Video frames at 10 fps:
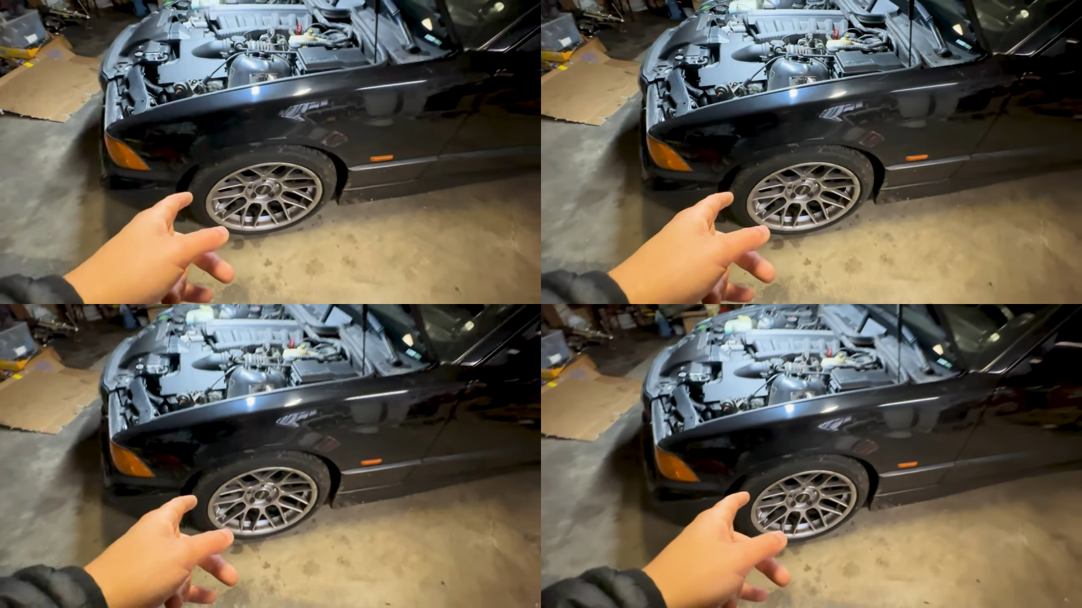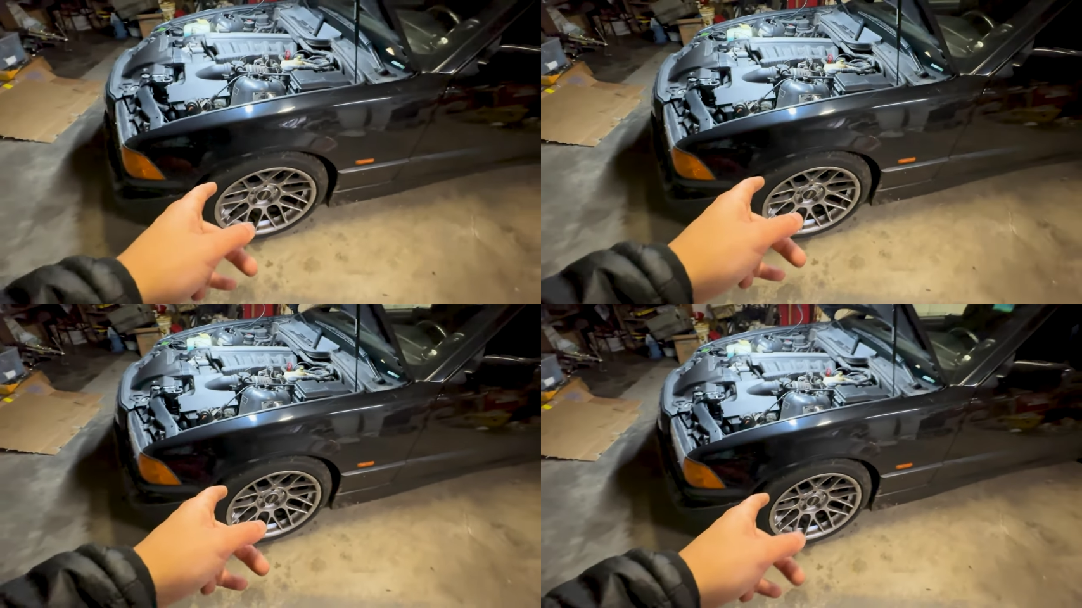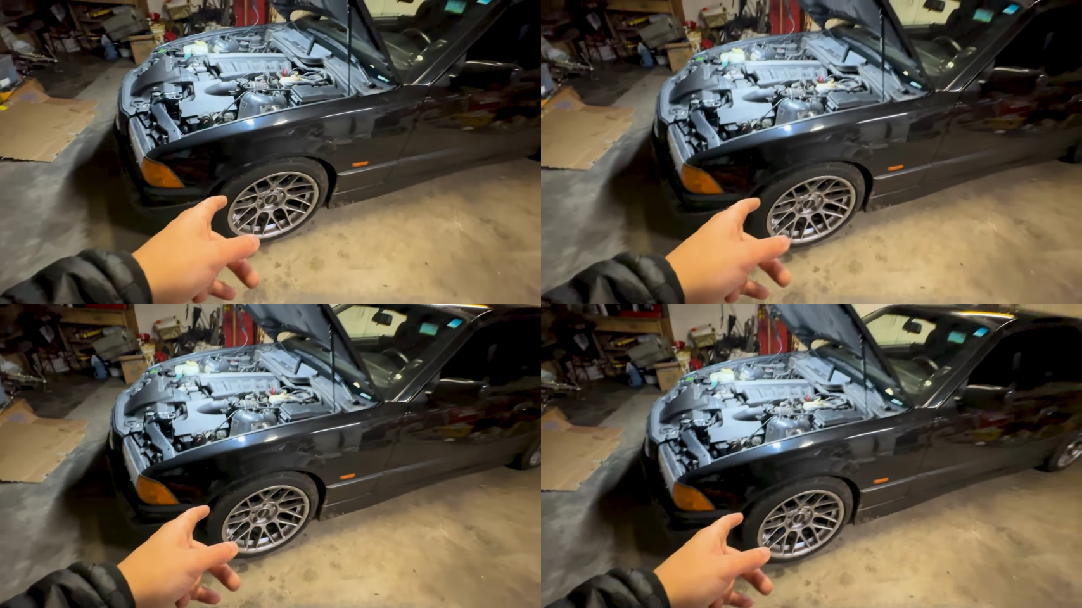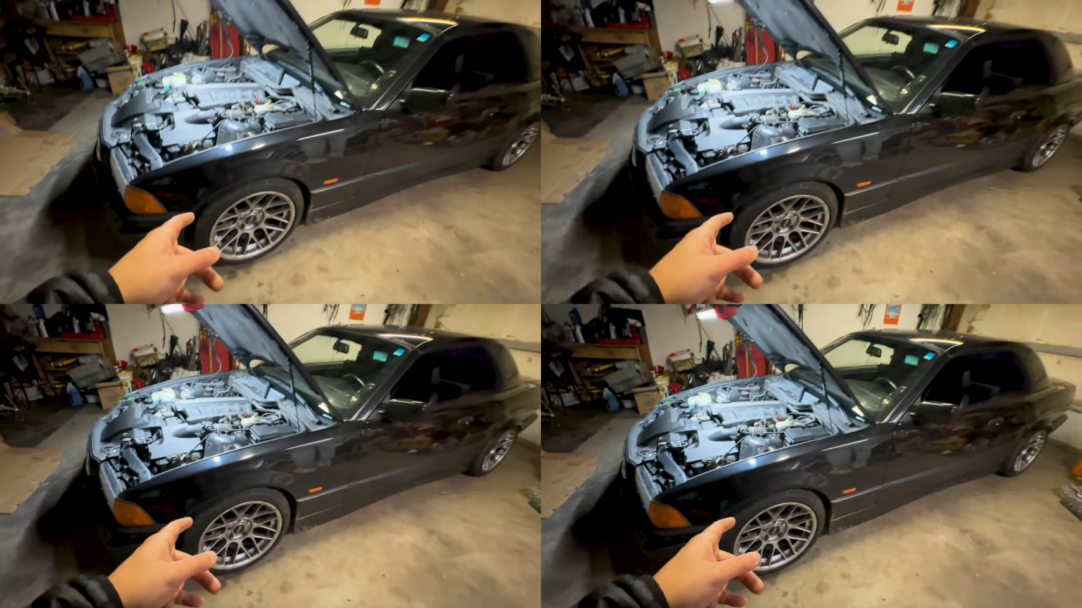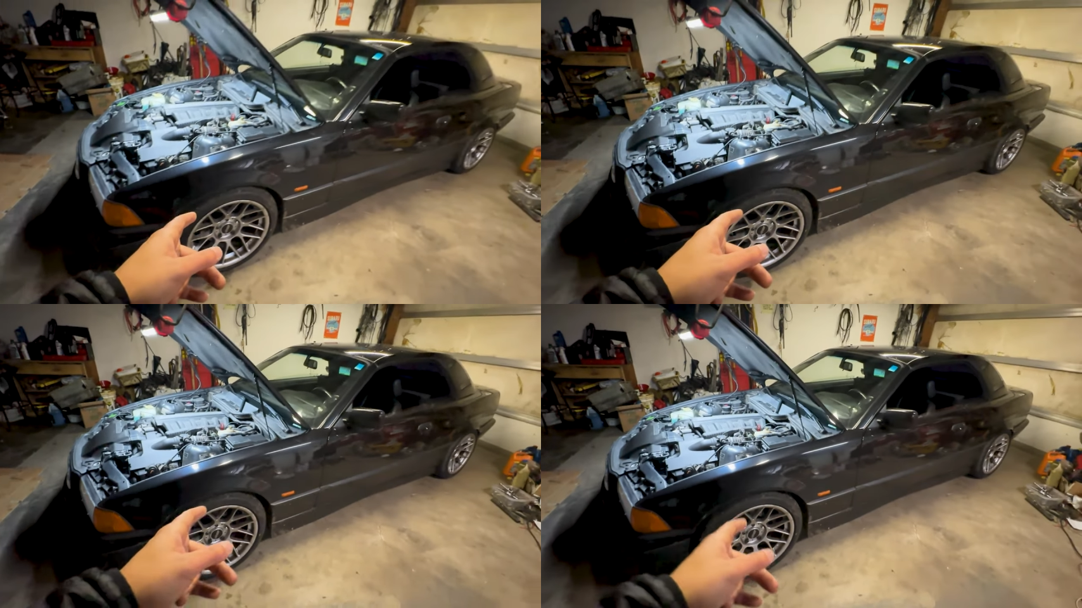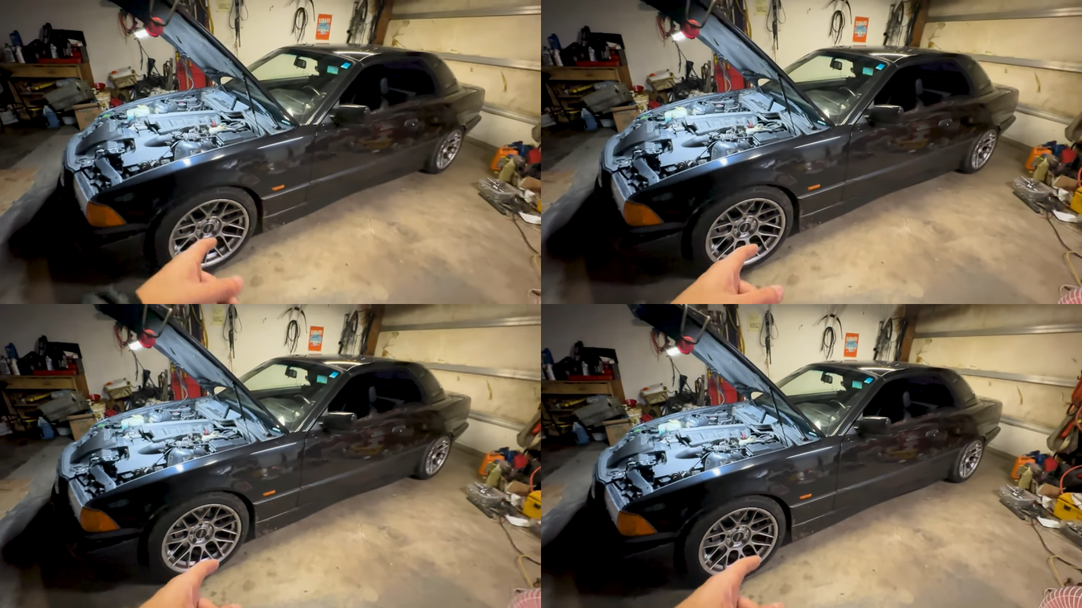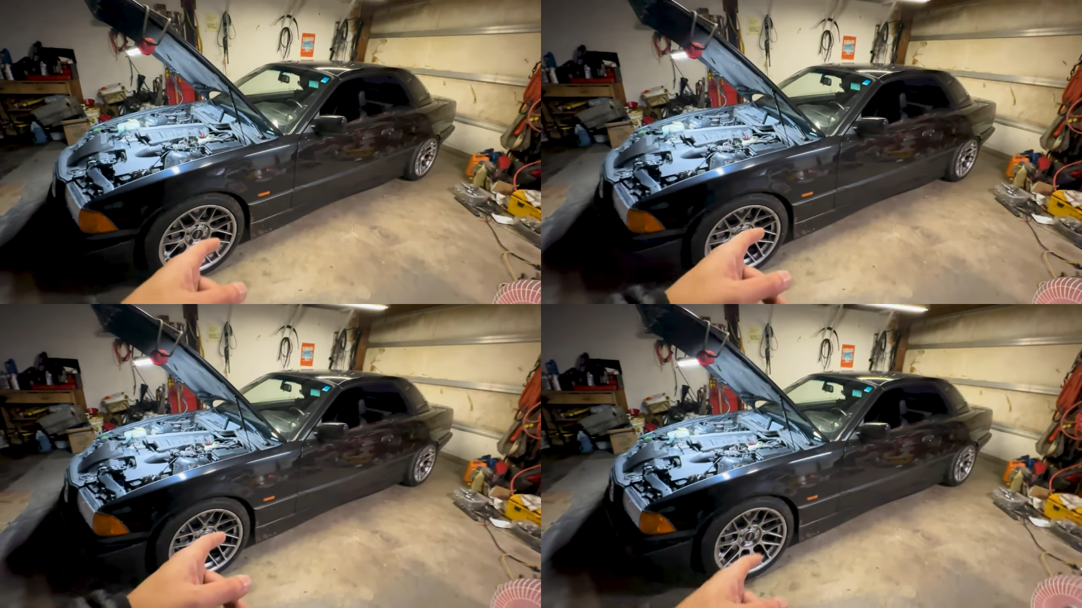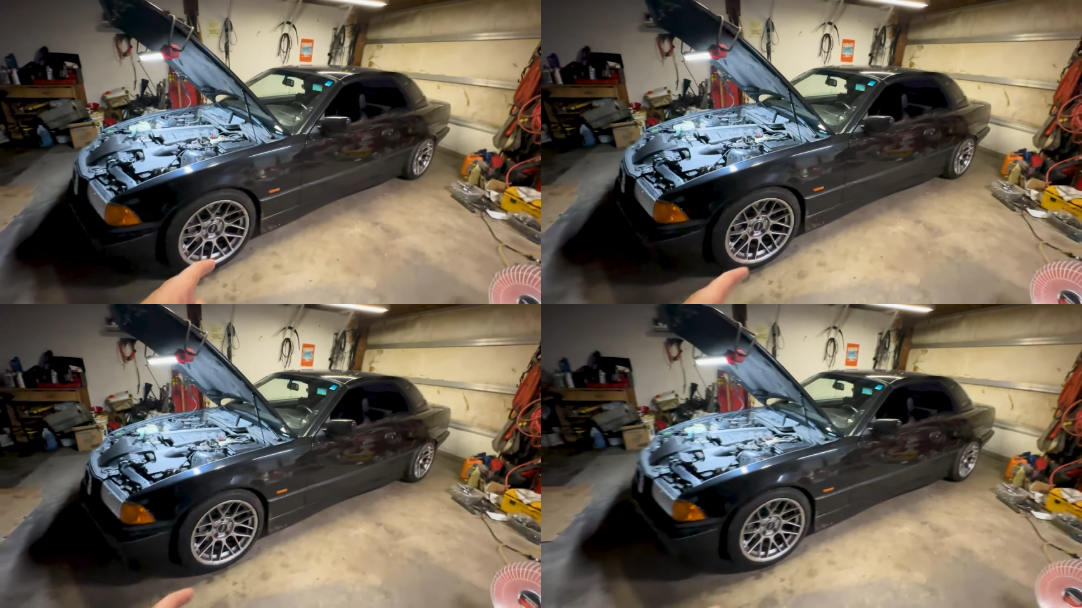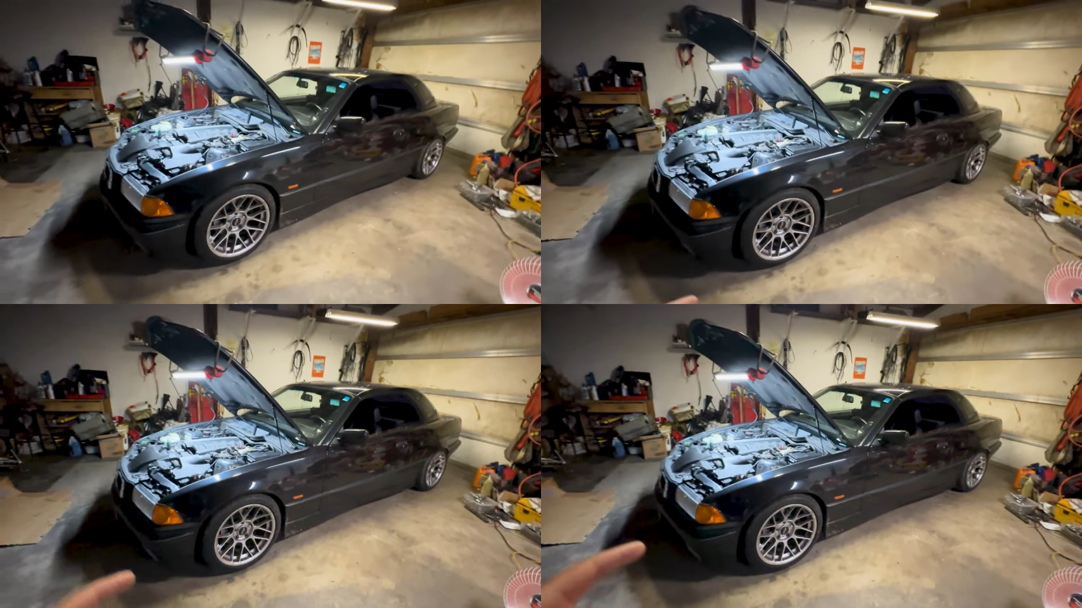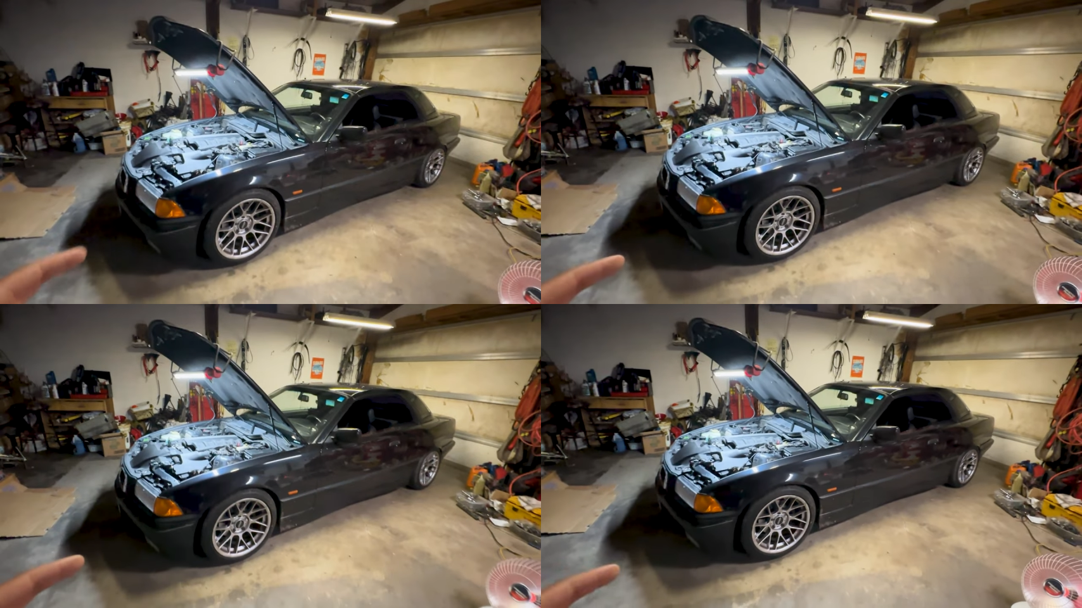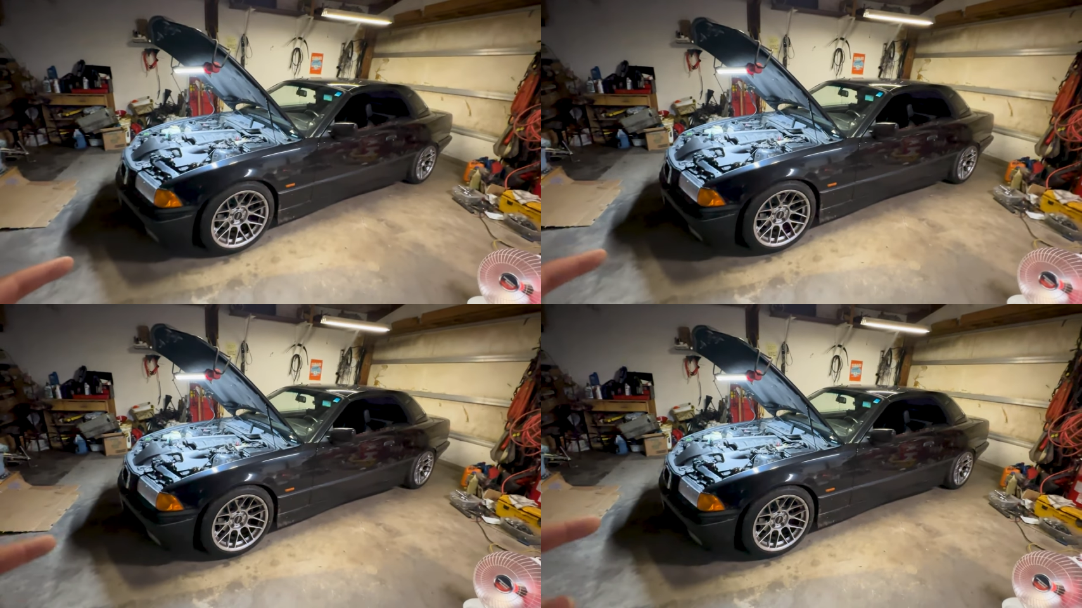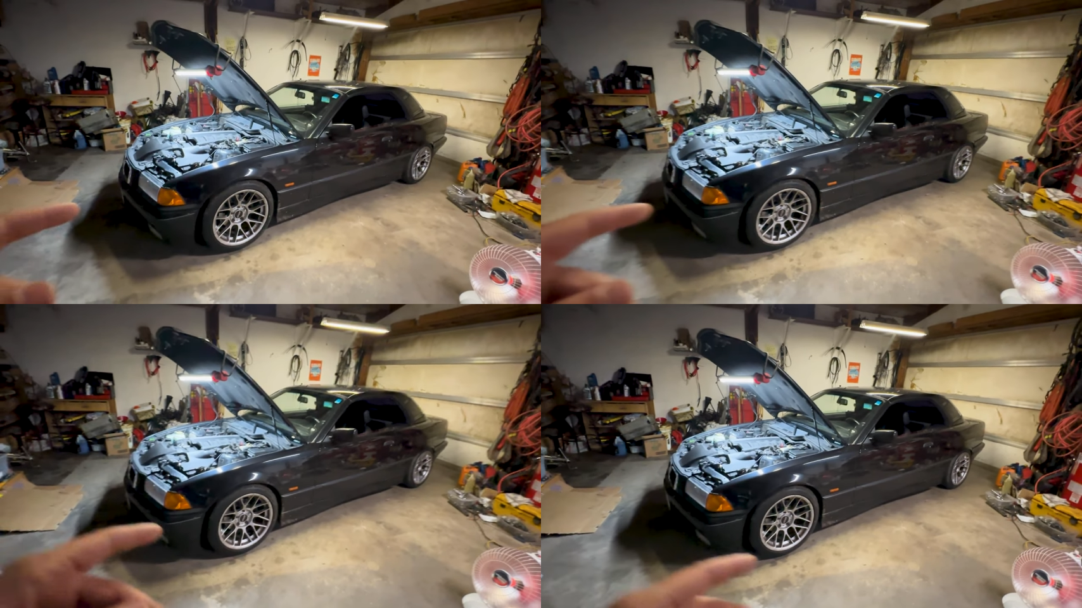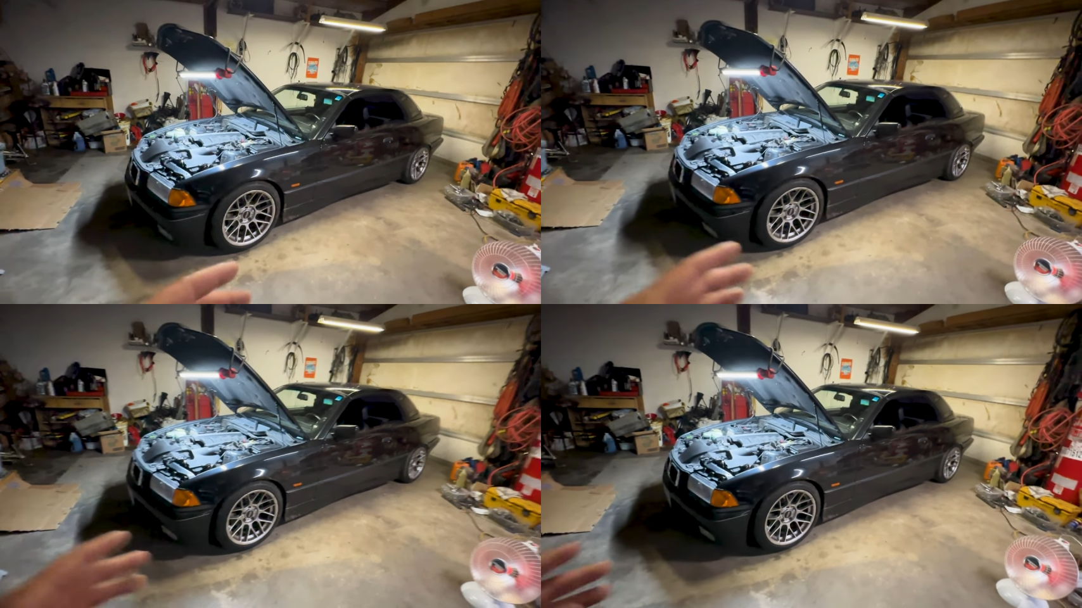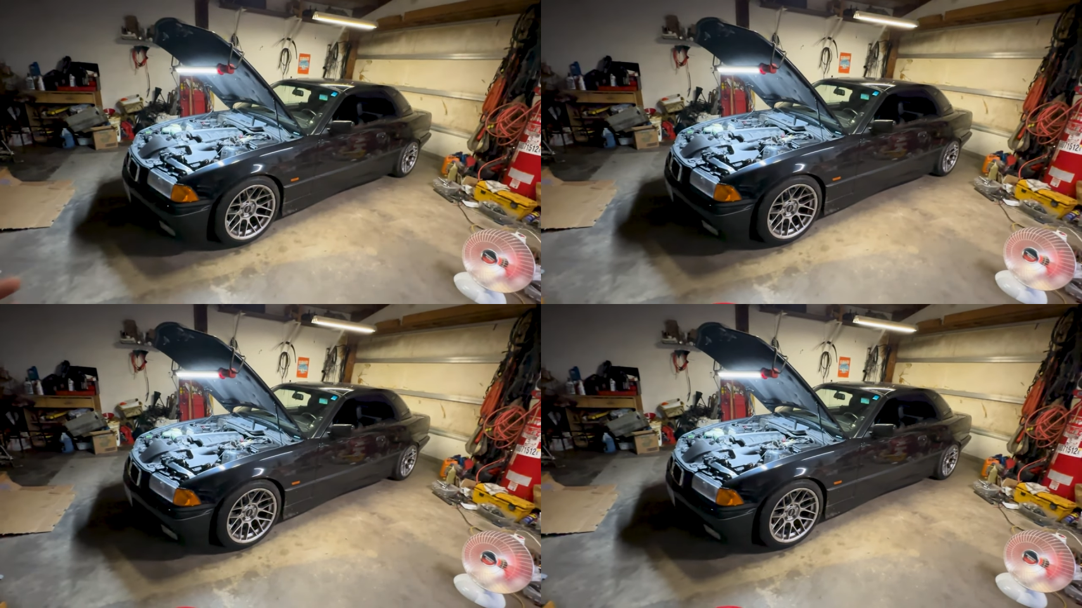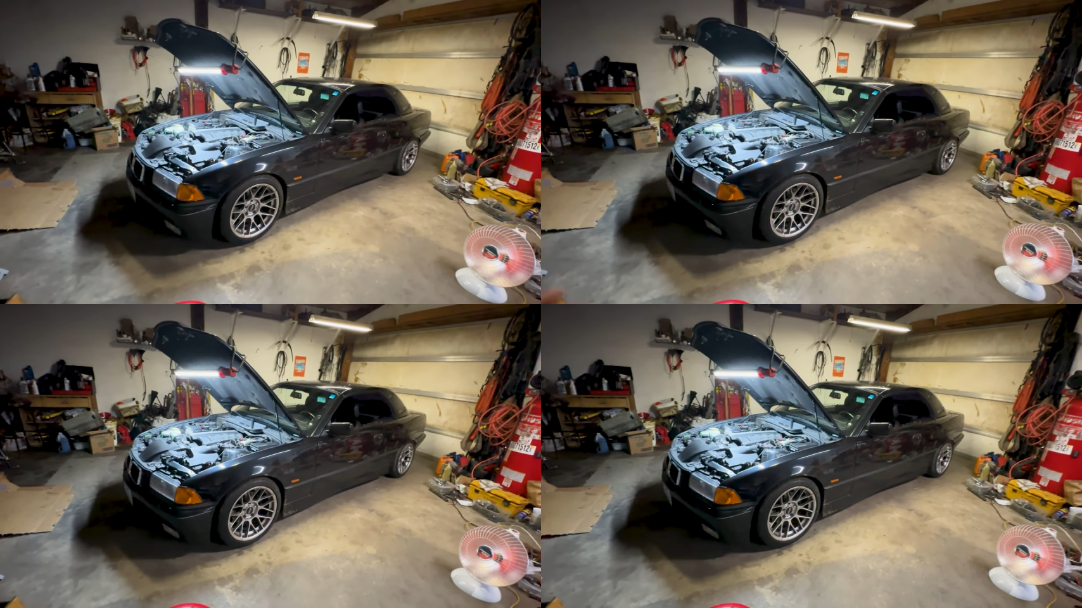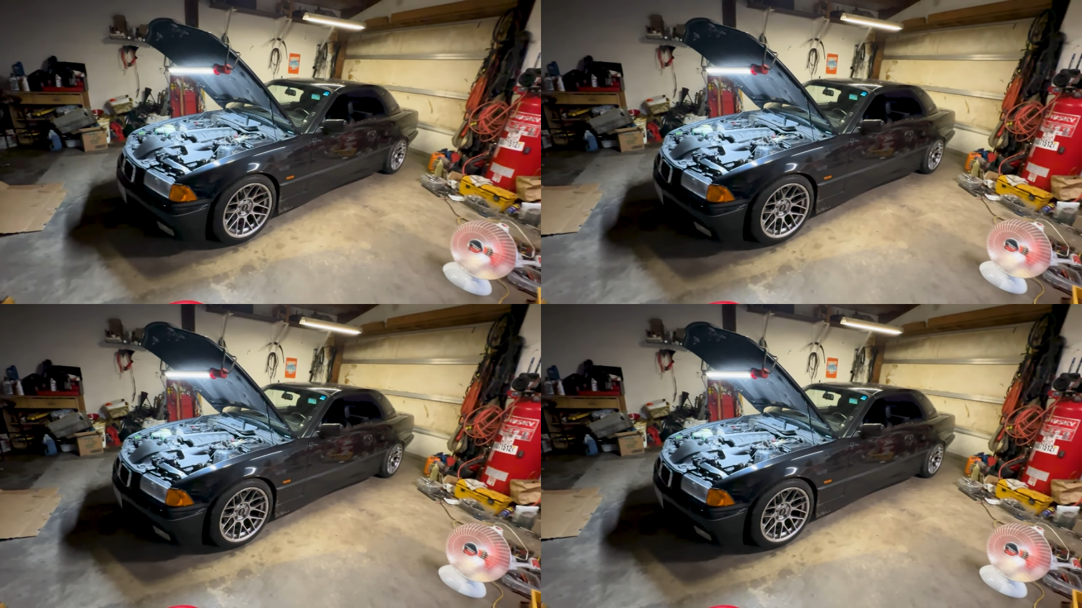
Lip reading: [unreadable: no face in view]